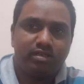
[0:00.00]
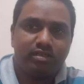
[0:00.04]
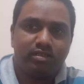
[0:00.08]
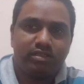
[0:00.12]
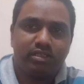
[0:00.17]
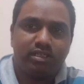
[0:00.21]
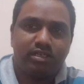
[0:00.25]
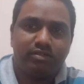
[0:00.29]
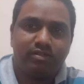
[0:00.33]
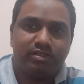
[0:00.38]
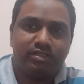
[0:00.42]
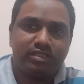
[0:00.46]

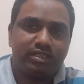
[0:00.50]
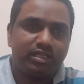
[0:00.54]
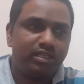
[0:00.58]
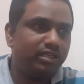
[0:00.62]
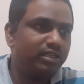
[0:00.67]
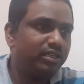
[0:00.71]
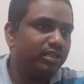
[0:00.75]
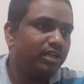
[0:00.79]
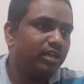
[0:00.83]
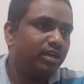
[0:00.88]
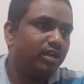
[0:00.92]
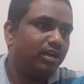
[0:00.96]
There was
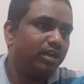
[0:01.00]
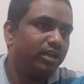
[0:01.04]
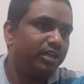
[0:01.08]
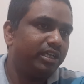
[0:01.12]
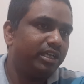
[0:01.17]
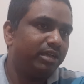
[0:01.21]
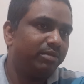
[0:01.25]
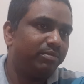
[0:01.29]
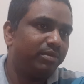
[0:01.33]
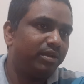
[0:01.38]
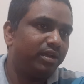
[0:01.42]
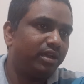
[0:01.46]
an
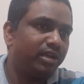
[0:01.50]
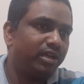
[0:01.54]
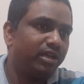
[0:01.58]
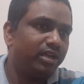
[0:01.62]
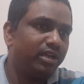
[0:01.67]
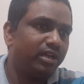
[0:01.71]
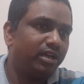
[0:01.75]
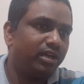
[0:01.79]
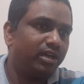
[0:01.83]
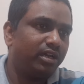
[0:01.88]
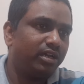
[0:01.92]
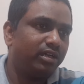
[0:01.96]
EMI
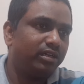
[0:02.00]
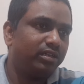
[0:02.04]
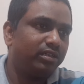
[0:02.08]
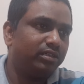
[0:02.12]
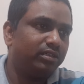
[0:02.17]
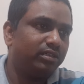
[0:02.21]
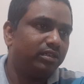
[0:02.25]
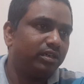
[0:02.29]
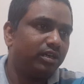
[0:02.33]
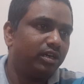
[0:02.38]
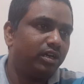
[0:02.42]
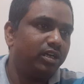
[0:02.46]

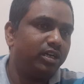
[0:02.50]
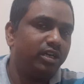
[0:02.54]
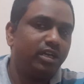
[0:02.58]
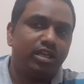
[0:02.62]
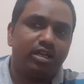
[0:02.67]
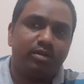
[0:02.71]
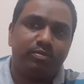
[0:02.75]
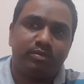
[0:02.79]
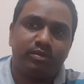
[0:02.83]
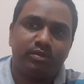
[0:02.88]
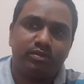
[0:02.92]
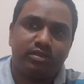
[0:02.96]
holiday
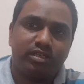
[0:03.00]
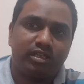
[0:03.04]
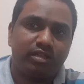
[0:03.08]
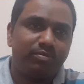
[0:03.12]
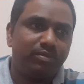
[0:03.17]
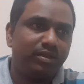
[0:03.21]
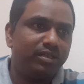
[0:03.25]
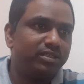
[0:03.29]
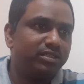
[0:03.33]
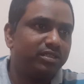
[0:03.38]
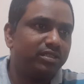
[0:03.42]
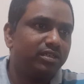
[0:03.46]
up to 3
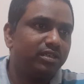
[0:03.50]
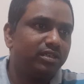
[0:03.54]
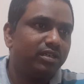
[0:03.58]
months.